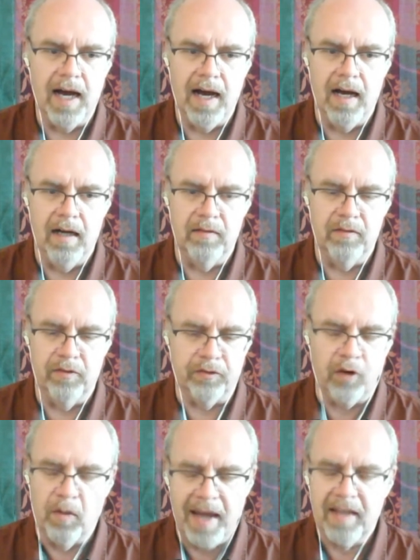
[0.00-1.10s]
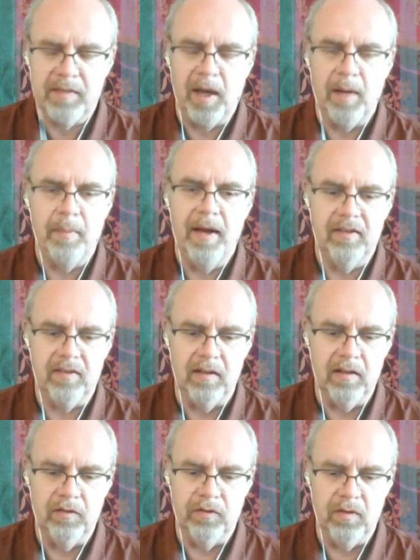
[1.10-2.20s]
I, for my experiments,
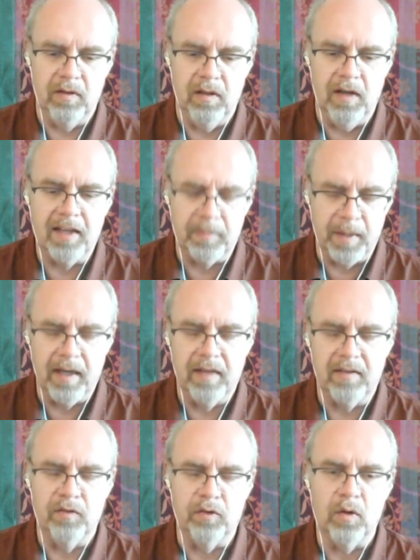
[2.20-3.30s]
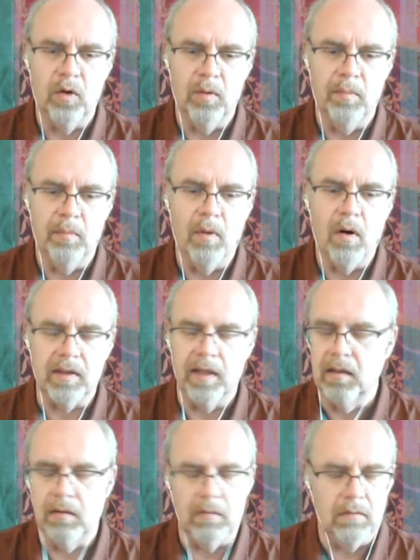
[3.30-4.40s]
if experience, if you go more
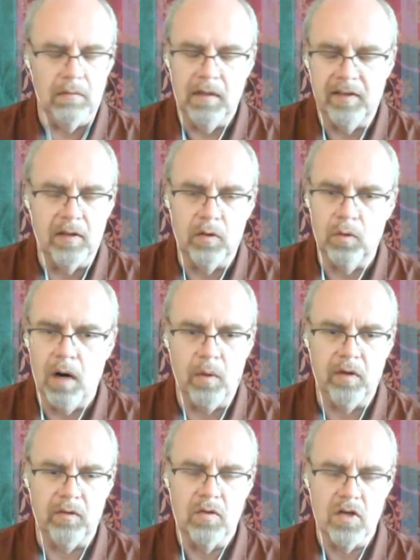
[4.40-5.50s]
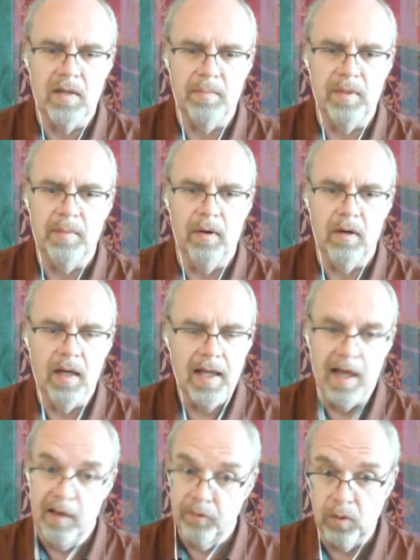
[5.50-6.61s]
than let's say two hours, usually people
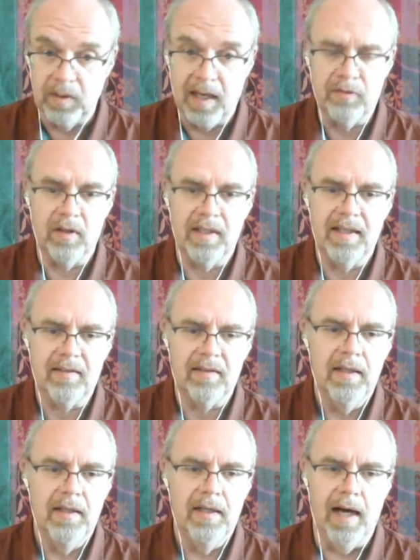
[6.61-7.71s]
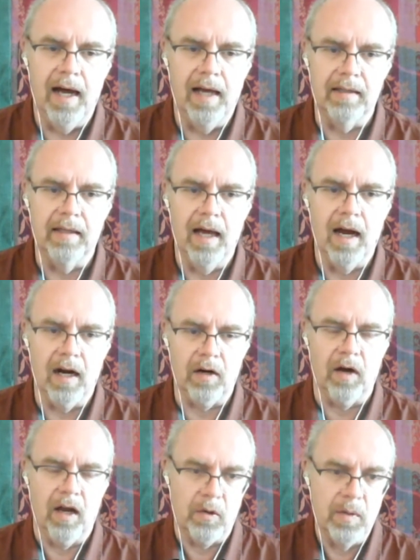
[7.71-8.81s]
have no time for that, mm-hmm. and they are
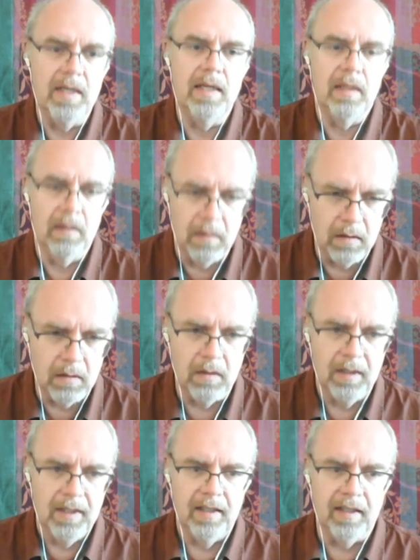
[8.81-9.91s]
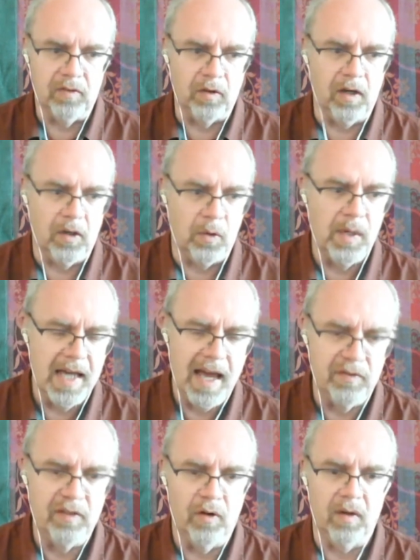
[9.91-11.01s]
really uh, it's really
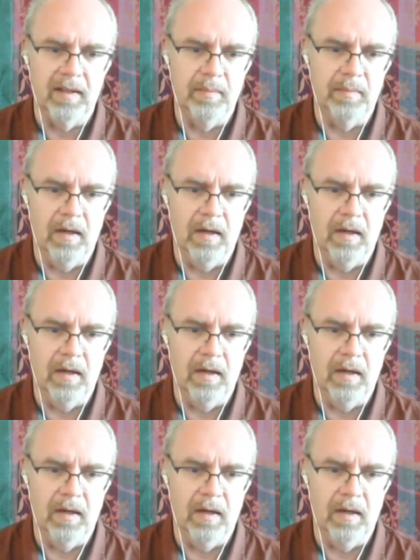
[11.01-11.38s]
heavy for them.